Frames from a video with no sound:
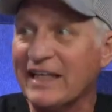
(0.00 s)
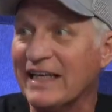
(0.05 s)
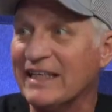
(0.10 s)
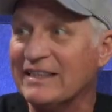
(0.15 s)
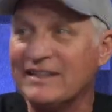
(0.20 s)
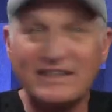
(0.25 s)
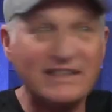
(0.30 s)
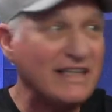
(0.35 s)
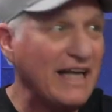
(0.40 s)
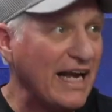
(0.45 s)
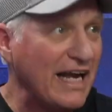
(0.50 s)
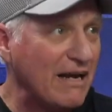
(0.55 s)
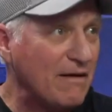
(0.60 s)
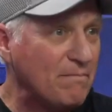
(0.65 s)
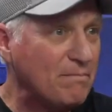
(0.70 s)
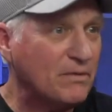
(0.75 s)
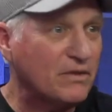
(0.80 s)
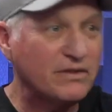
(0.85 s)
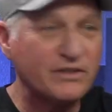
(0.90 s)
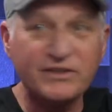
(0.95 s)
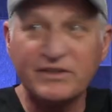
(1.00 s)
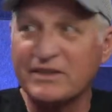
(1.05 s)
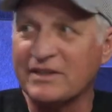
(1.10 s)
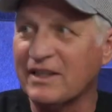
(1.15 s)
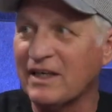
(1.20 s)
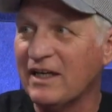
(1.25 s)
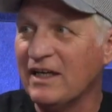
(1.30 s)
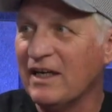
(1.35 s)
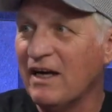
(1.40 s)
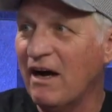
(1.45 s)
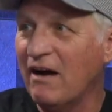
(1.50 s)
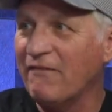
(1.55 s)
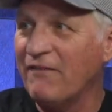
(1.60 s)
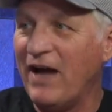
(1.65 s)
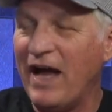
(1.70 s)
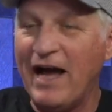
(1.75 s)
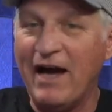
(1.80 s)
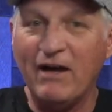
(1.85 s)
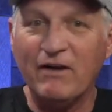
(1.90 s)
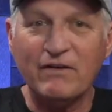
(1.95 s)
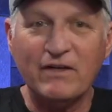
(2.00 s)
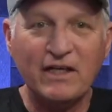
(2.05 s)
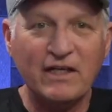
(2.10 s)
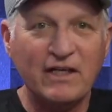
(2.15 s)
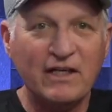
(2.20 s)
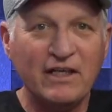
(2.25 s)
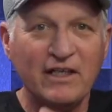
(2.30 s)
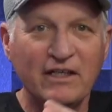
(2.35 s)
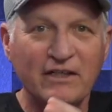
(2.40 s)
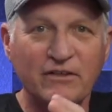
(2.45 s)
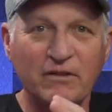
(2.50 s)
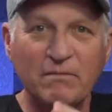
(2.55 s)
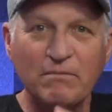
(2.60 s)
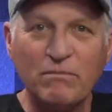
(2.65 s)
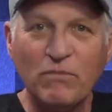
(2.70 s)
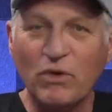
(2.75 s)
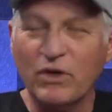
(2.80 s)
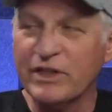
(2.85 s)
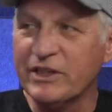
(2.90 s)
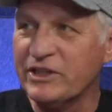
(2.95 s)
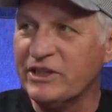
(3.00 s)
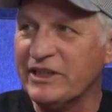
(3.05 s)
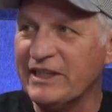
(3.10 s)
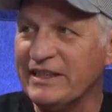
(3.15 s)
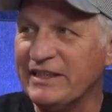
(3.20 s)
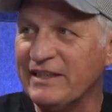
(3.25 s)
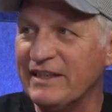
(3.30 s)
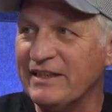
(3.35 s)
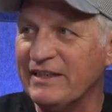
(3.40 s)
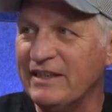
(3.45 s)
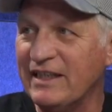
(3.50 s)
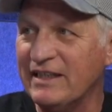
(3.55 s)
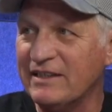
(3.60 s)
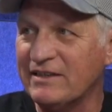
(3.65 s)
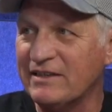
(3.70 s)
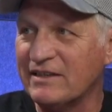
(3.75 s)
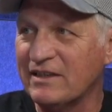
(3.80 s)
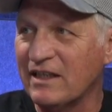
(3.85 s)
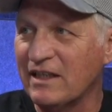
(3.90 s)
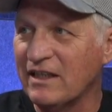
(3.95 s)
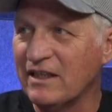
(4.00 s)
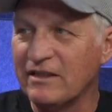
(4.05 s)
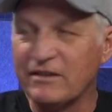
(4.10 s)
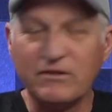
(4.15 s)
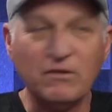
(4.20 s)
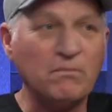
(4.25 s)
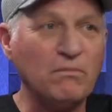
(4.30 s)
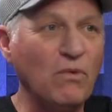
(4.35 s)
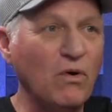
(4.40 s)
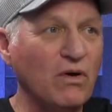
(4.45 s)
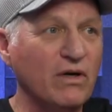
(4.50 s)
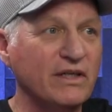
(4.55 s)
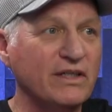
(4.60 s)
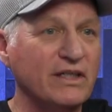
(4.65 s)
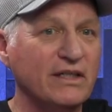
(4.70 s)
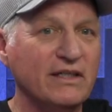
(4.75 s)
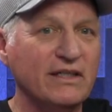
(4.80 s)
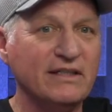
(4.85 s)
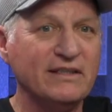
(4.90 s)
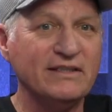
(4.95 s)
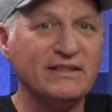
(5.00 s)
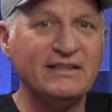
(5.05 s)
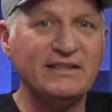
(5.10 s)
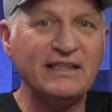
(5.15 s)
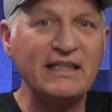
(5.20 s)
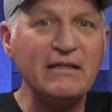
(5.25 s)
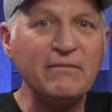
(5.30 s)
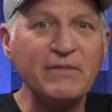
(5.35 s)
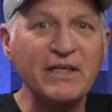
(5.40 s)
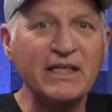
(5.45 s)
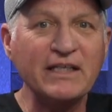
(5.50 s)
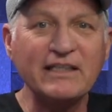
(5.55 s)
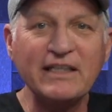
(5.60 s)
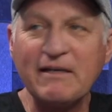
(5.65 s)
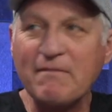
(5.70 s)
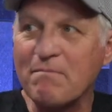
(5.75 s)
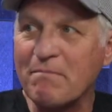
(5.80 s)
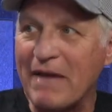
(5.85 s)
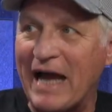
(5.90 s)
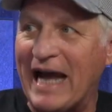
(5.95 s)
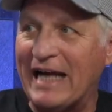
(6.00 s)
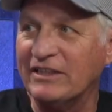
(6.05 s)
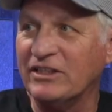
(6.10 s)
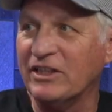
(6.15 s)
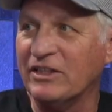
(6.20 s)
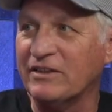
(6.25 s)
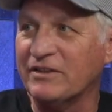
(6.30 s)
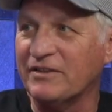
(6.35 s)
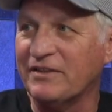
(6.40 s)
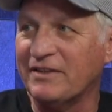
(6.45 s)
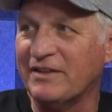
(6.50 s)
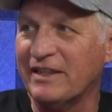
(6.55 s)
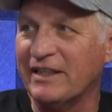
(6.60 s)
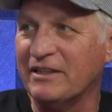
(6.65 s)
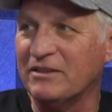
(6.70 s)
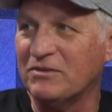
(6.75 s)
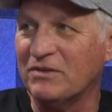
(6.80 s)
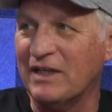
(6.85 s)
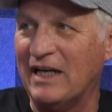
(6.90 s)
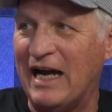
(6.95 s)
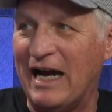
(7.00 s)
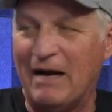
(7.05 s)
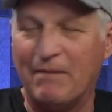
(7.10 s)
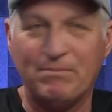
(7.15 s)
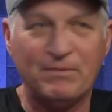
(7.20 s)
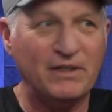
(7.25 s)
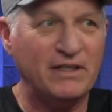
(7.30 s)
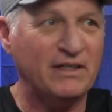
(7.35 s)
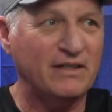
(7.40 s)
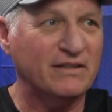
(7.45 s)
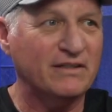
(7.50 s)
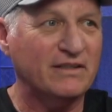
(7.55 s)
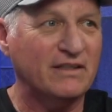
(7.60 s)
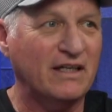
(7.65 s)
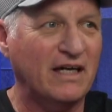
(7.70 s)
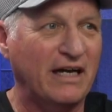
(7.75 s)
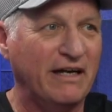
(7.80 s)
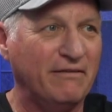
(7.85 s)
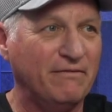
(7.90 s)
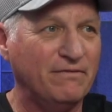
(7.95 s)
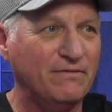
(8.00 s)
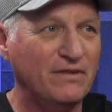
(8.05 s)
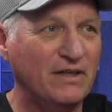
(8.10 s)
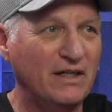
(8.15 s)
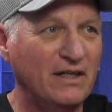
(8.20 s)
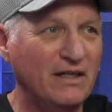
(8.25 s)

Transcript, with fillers: examples of how the more she did this, the more seemingly magical things would happen yeah. in her life.